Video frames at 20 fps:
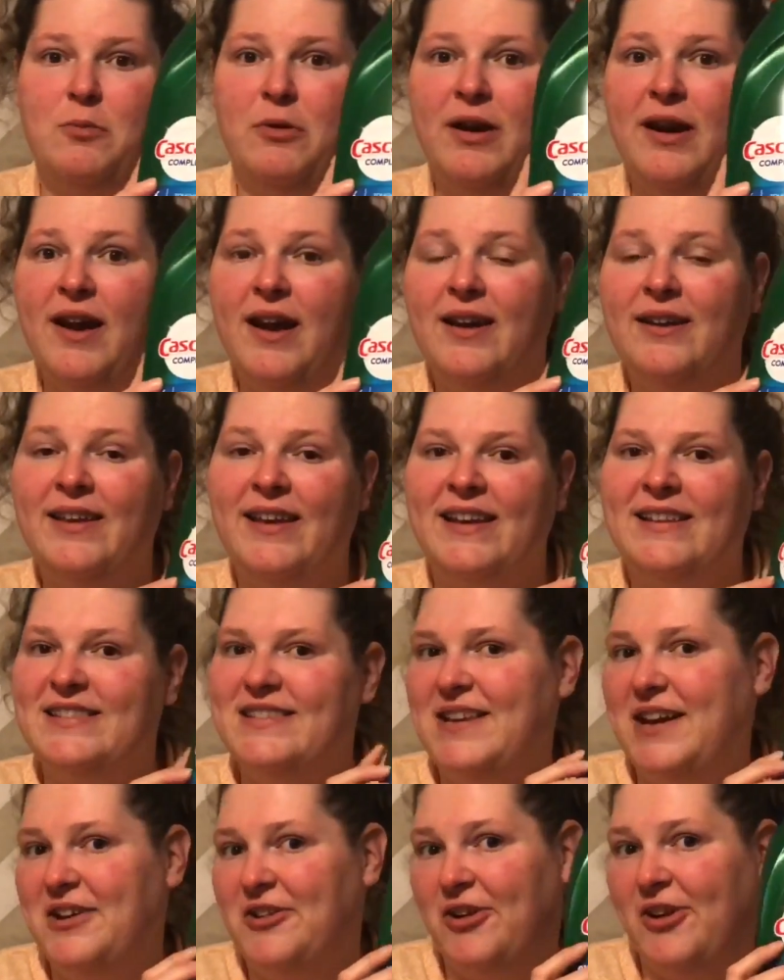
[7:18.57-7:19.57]
brand. It's
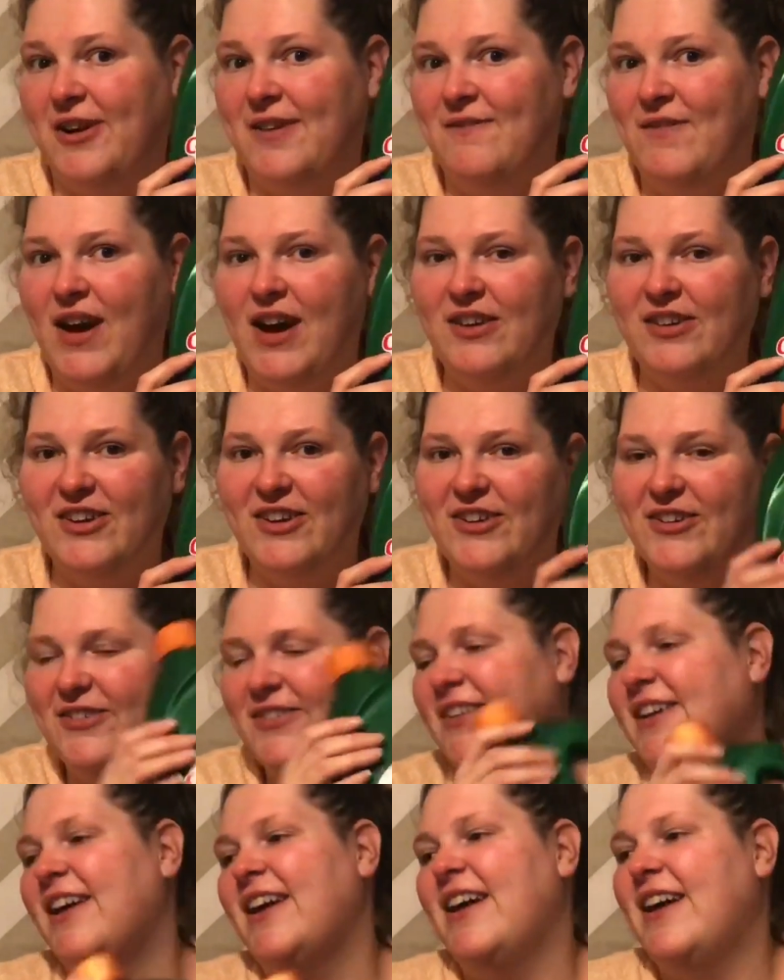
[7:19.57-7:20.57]
not great value.